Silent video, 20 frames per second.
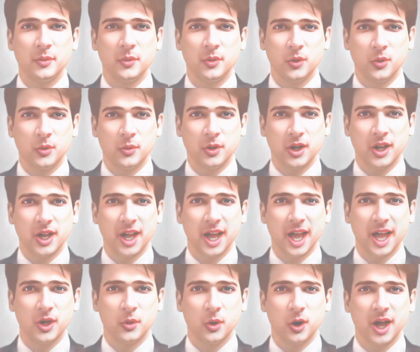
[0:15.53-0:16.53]
through,
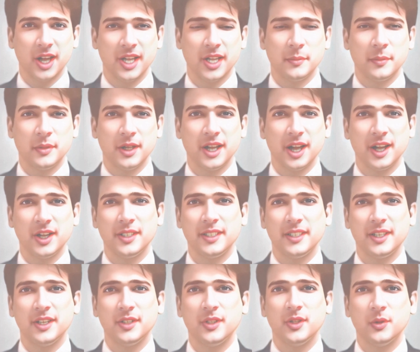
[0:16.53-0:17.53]
and while it may not
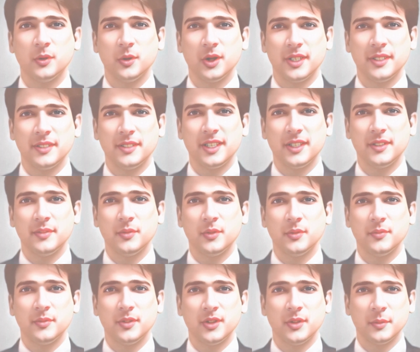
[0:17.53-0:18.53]
lead to instant
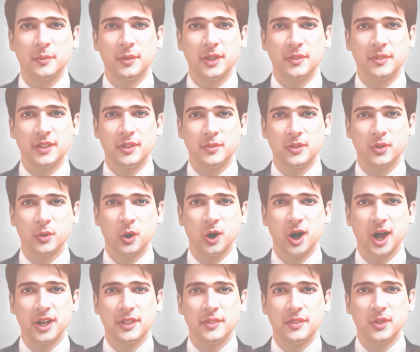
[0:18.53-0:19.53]
fulfillment of every
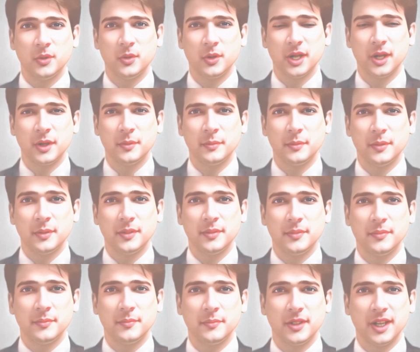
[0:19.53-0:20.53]
wild dream,
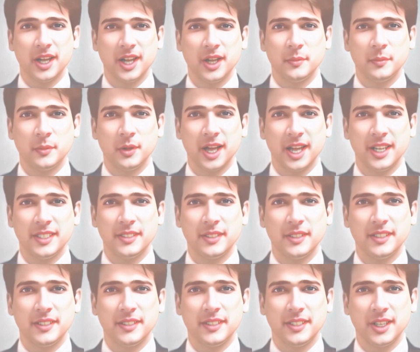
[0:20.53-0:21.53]
it plants
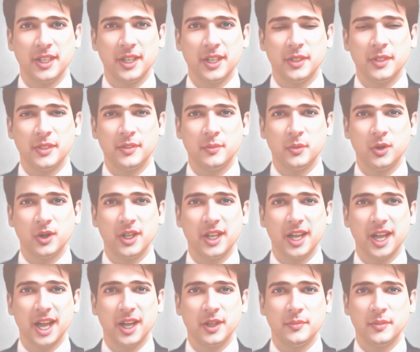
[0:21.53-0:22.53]
the seeds for a
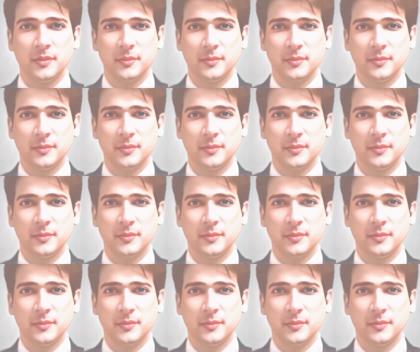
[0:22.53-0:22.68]
life